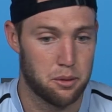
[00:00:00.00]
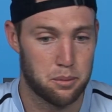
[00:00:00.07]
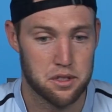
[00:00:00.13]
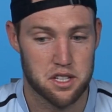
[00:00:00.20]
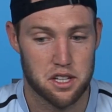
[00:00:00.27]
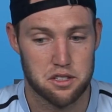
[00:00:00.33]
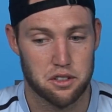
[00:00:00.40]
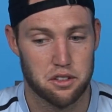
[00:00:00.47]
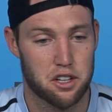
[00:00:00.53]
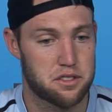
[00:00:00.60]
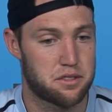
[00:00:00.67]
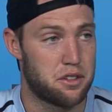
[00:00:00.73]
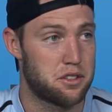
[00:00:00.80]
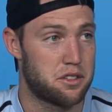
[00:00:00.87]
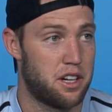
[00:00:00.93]
potentially lost
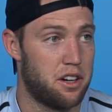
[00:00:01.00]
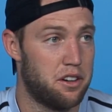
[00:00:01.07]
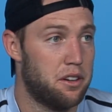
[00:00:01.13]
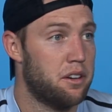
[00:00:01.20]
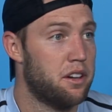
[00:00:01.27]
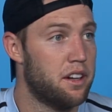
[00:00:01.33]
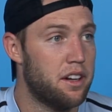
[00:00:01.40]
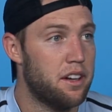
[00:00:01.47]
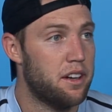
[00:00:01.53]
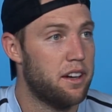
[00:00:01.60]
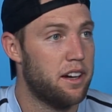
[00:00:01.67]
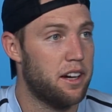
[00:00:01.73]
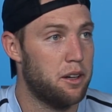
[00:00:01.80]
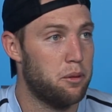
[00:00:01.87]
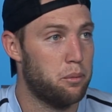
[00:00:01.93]
first round
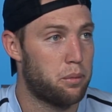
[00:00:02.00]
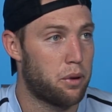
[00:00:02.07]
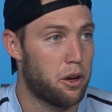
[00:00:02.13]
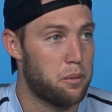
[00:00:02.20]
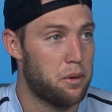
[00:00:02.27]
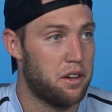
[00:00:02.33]
and probably